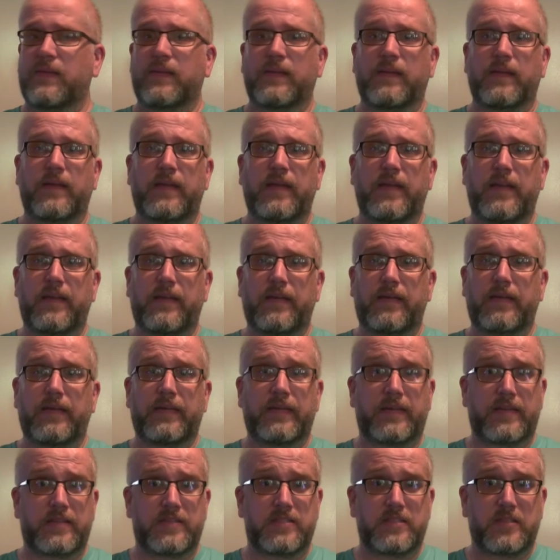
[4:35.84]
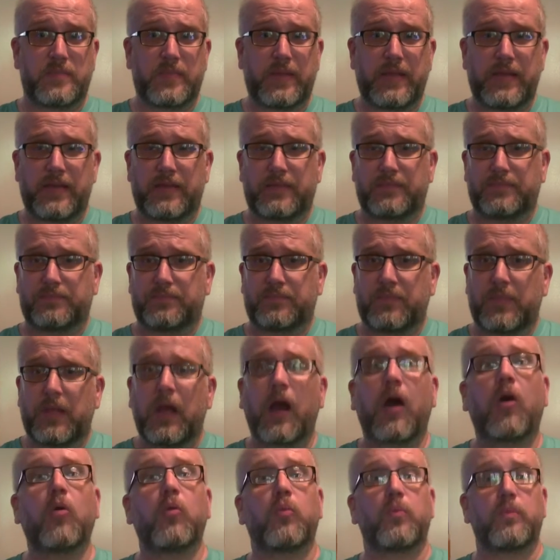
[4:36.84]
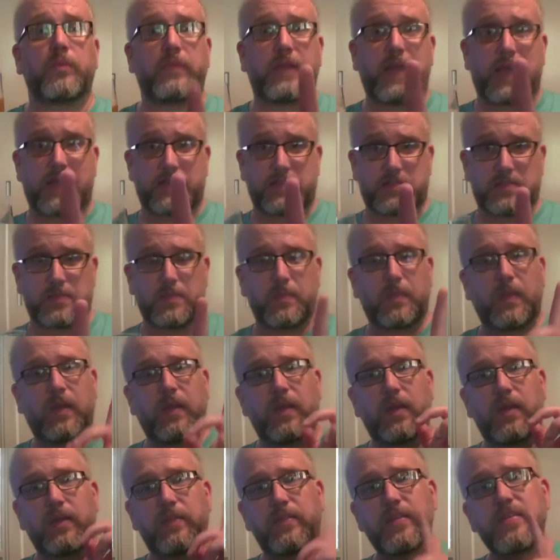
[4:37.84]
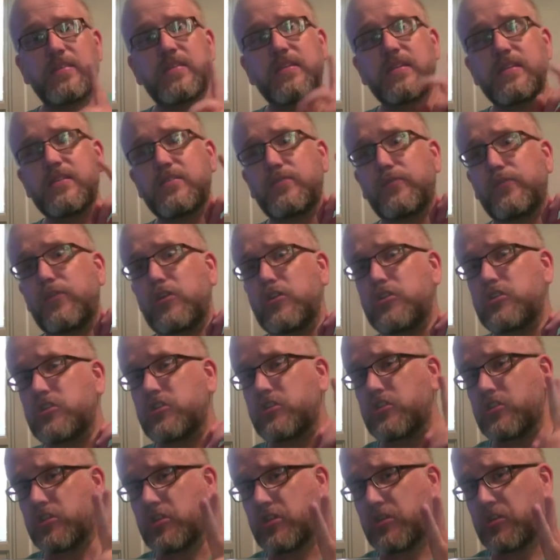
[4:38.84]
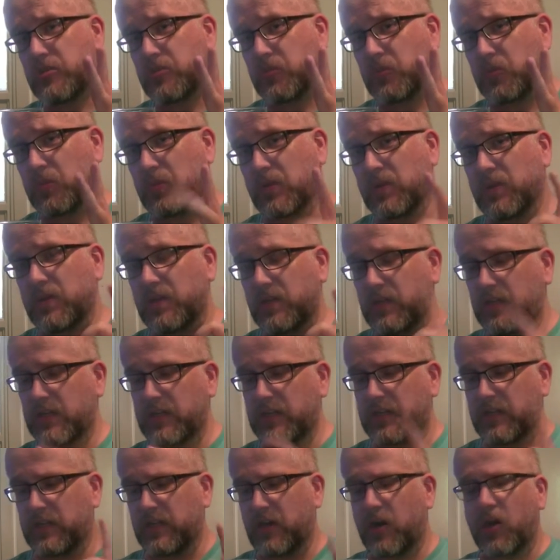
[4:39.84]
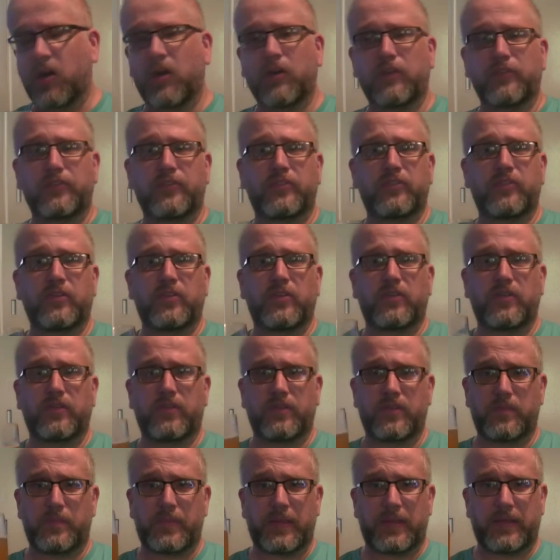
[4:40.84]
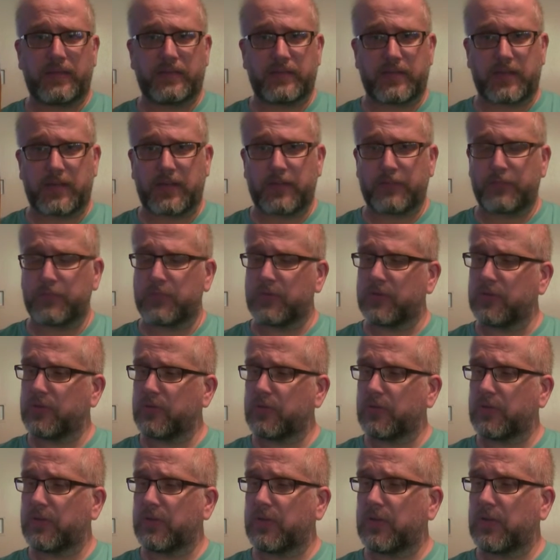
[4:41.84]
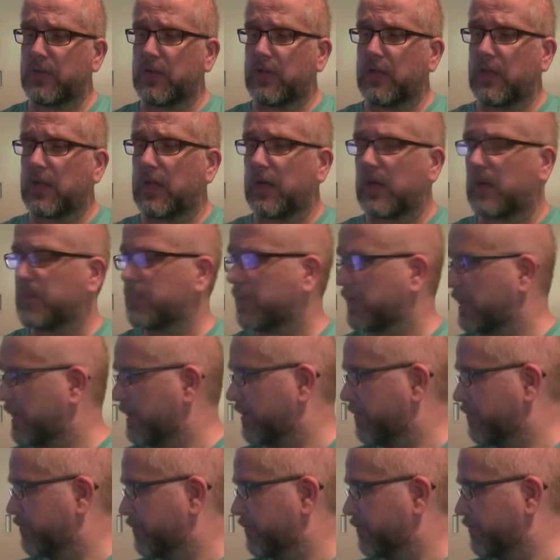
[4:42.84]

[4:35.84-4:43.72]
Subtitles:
here is the beer. Oh yes, this is version 2 of the beer that I've brewed. I believe